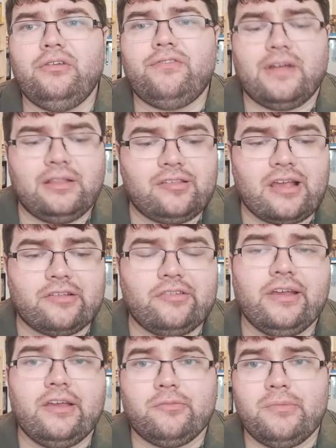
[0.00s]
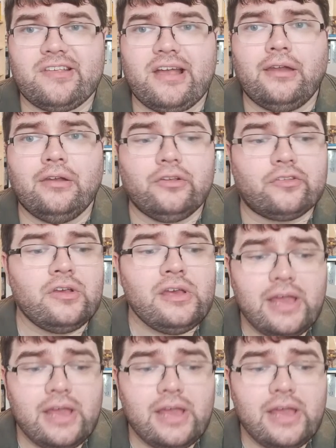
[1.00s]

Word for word: fantastic as Miss Anders